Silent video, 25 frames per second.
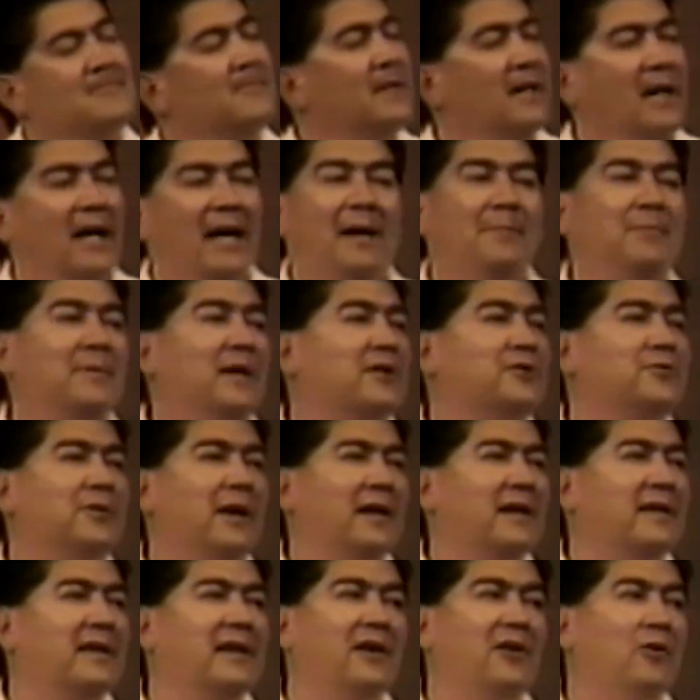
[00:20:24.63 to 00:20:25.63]
I'm not
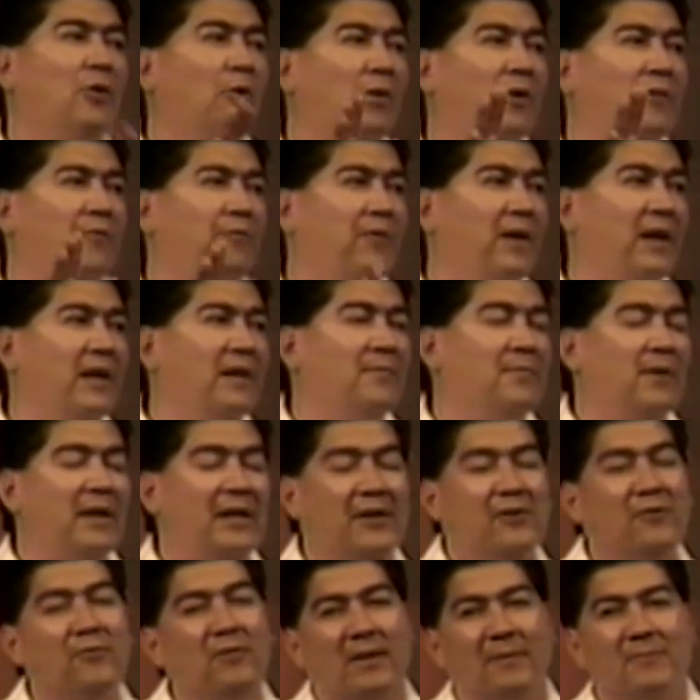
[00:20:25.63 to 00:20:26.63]
trying to get glory for anybody.
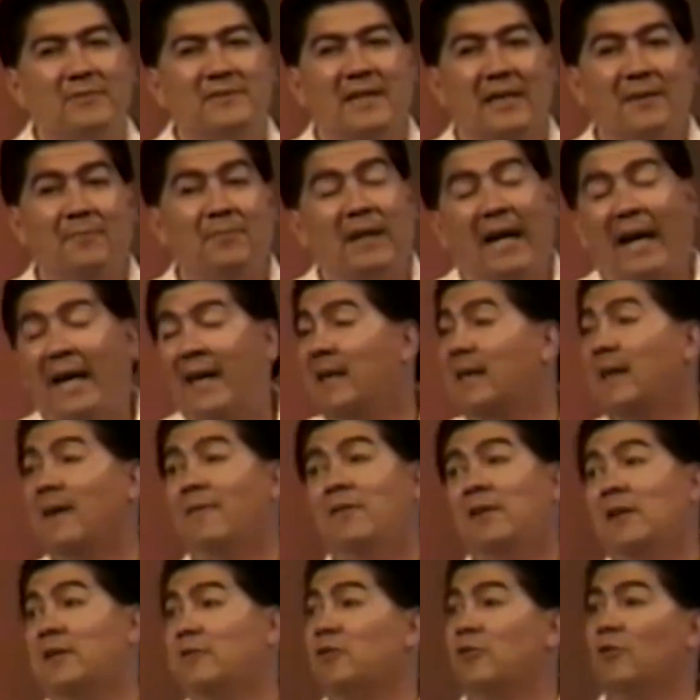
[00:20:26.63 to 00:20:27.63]
You know what I'm saying? But I ain't
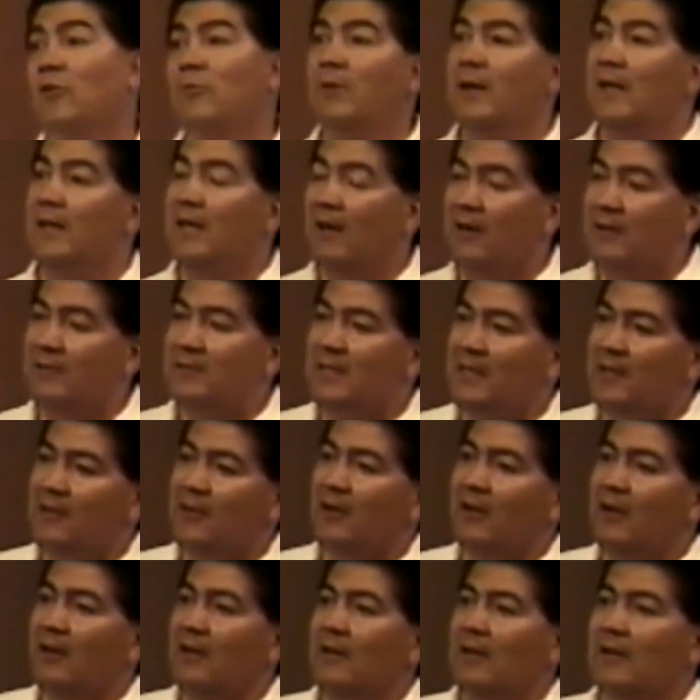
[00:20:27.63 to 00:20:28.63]
giving it to nobody else
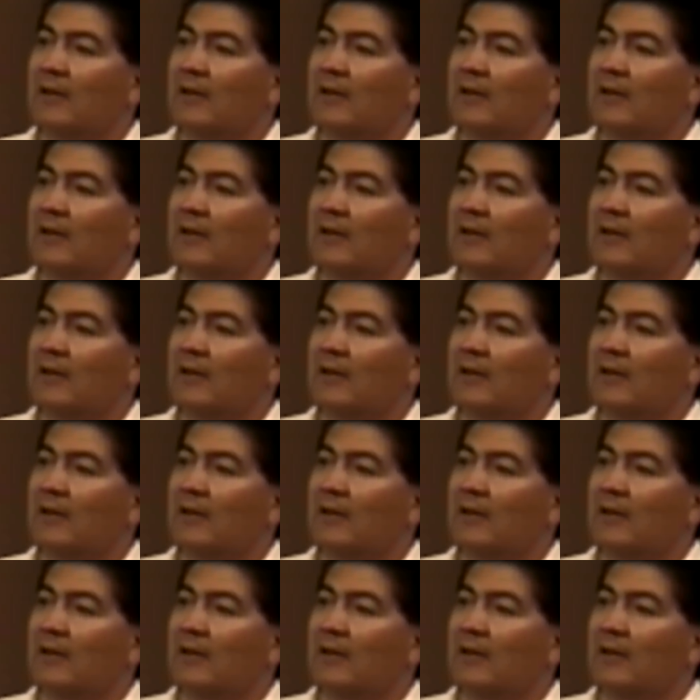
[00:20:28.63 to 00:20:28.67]
either.